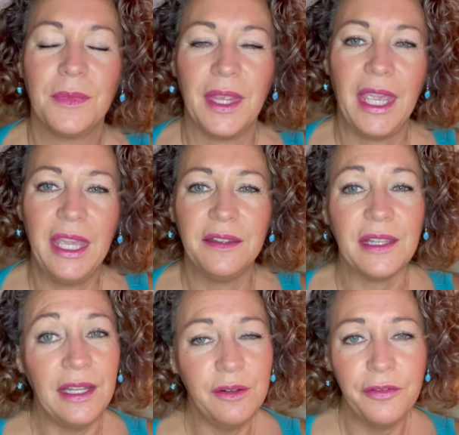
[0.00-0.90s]
is
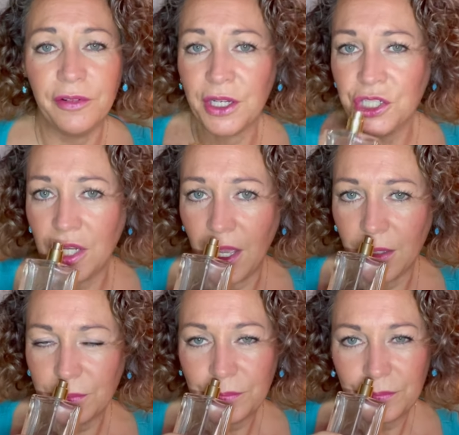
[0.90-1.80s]
a little
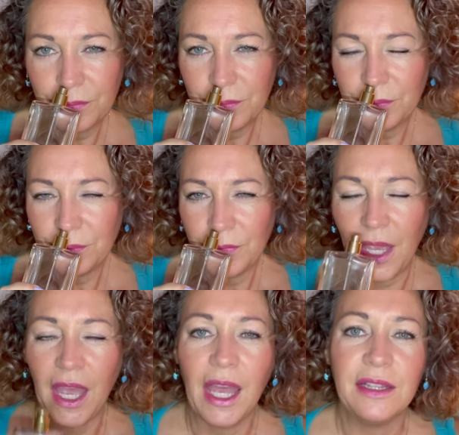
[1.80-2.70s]
fresher
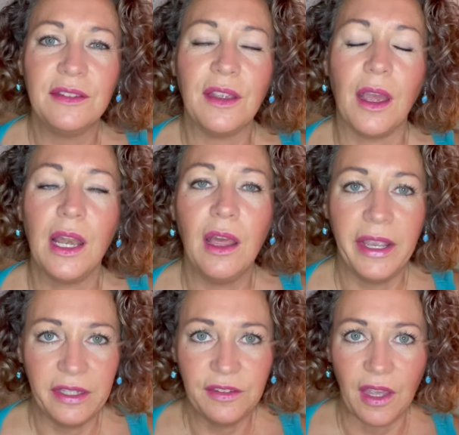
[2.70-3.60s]
and
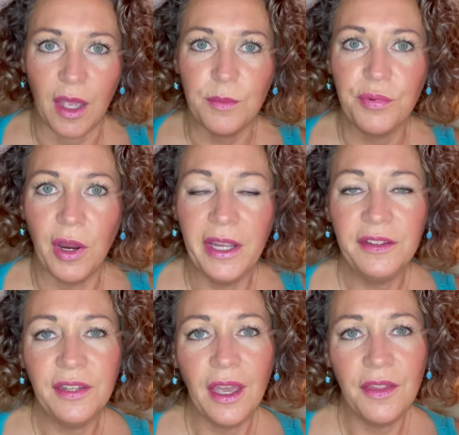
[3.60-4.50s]
lighter and
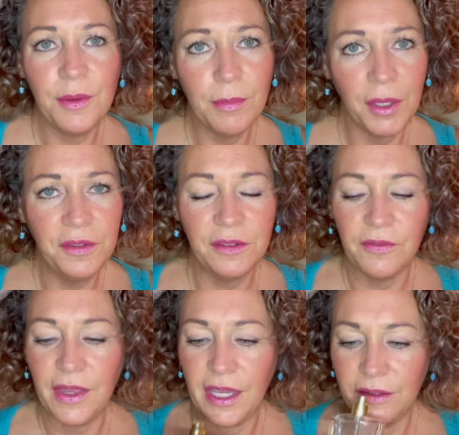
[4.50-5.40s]
brighter than most
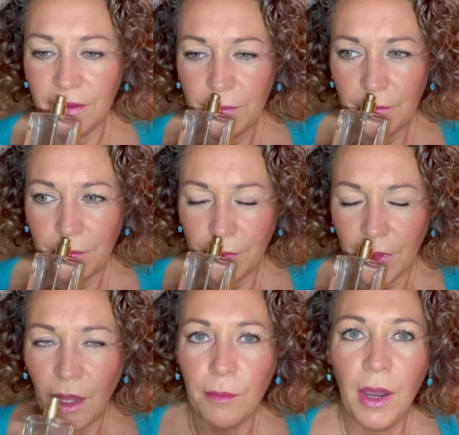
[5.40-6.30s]
of these.
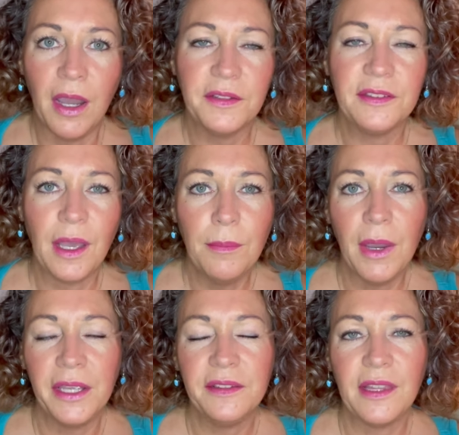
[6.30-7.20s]
Some
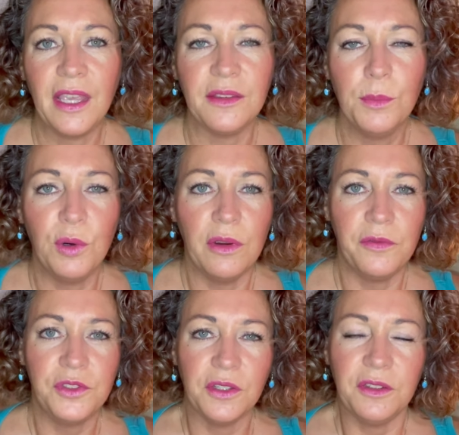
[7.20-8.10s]
might say it's more
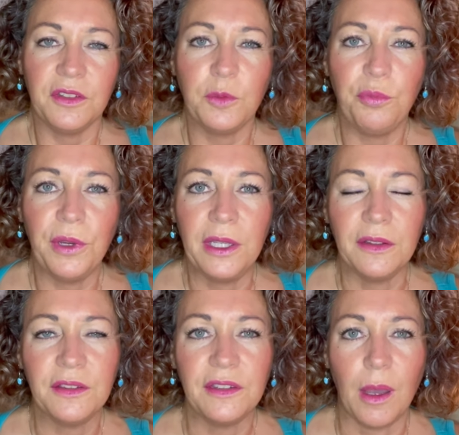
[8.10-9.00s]
of just a spring
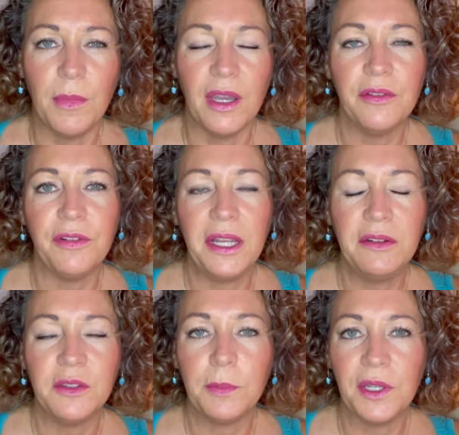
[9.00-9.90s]
summer
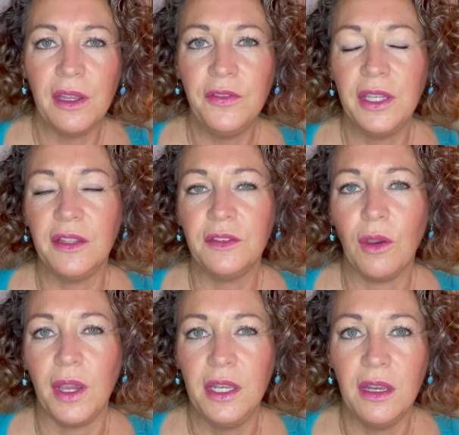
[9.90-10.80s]
fragrance, but I think it's
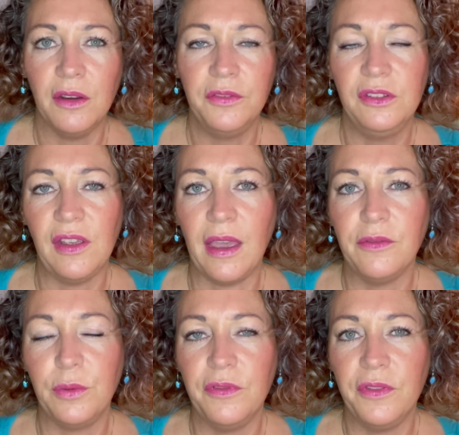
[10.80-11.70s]
got enough
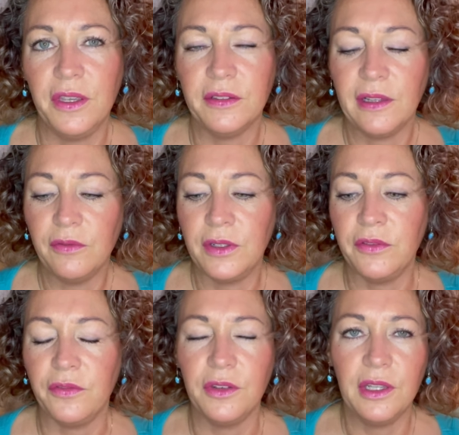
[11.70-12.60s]
depth with this
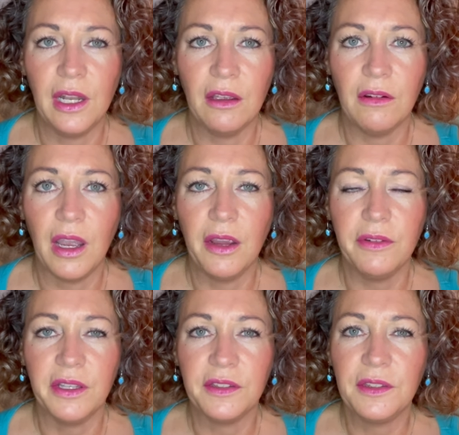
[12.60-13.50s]
lovely vanilla
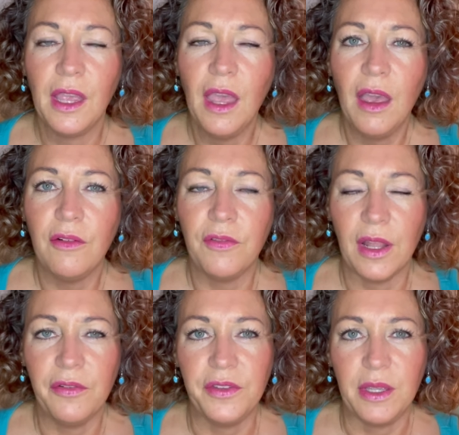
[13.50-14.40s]
iris
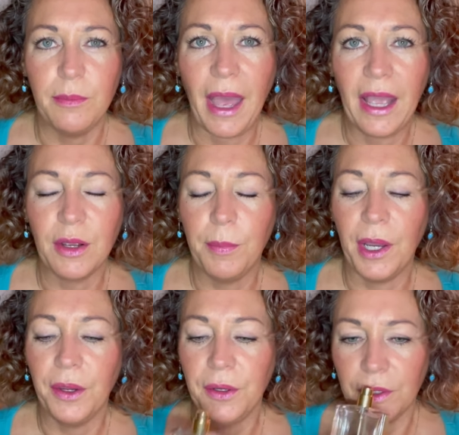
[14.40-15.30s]
fluffy
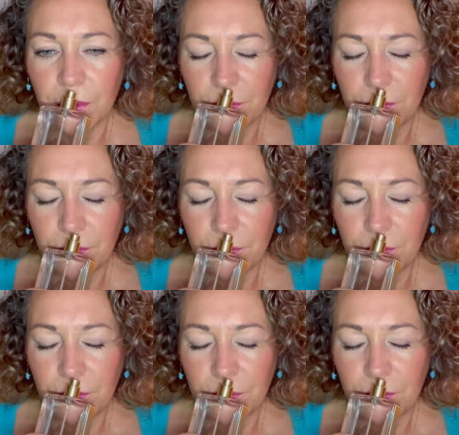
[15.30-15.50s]
backbone